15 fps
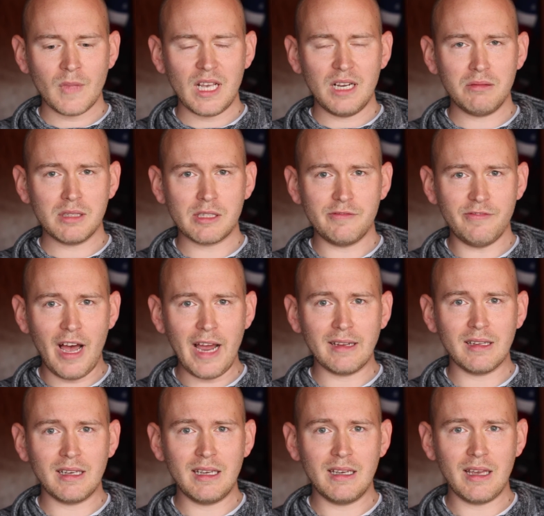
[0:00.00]
I was
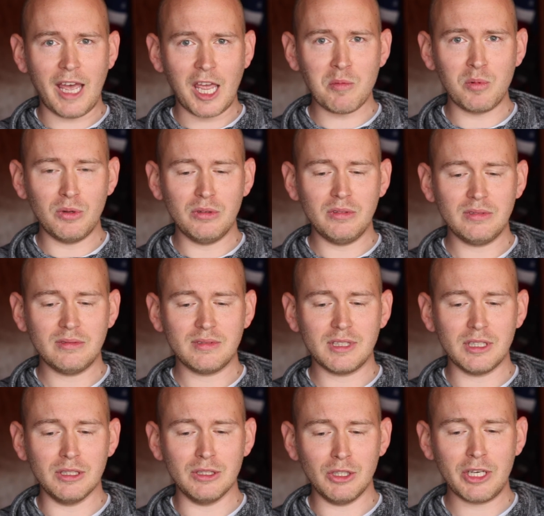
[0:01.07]
finally able
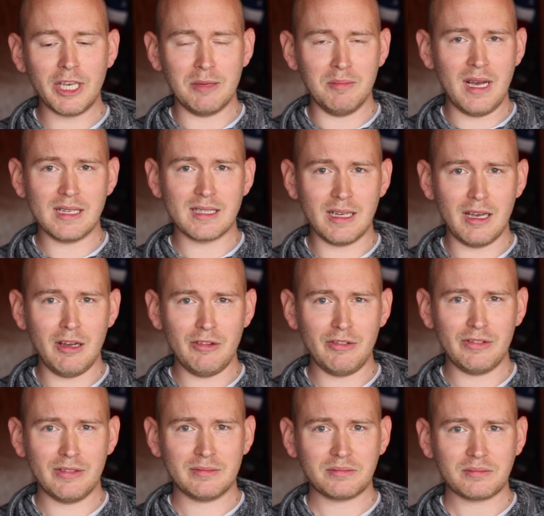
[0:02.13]
to look at
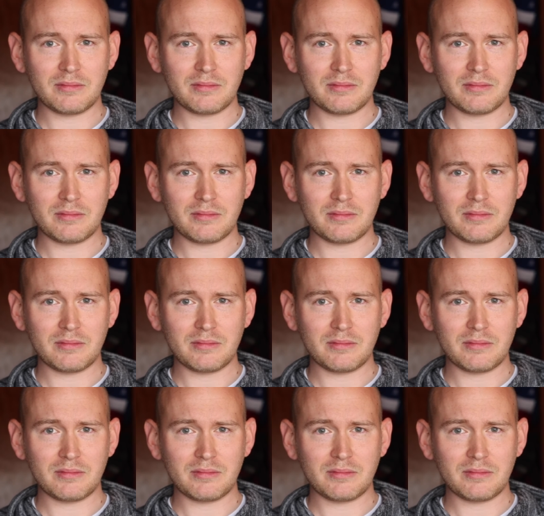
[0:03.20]
myself,